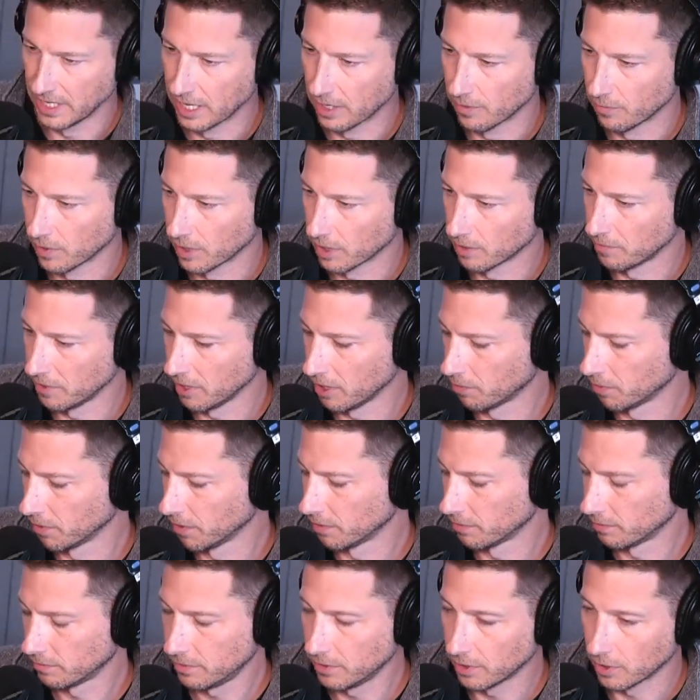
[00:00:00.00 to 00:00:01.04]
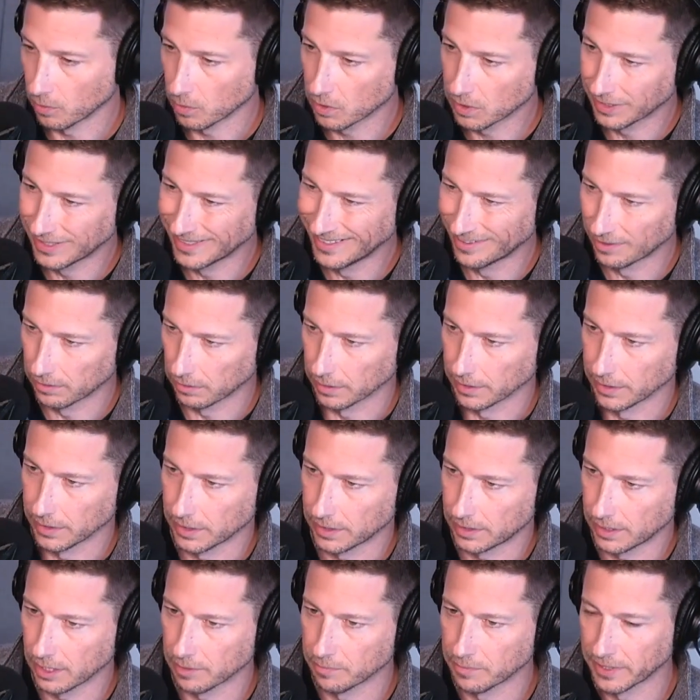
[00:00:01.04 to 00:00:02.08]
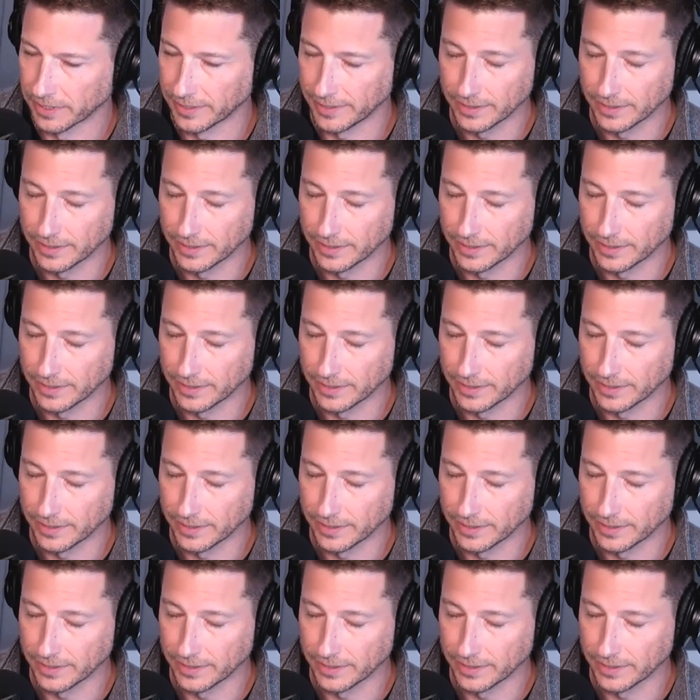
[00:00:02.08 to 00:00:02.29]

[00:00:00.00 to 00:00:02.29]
Yeah, I want to be able to, you know, clearly state my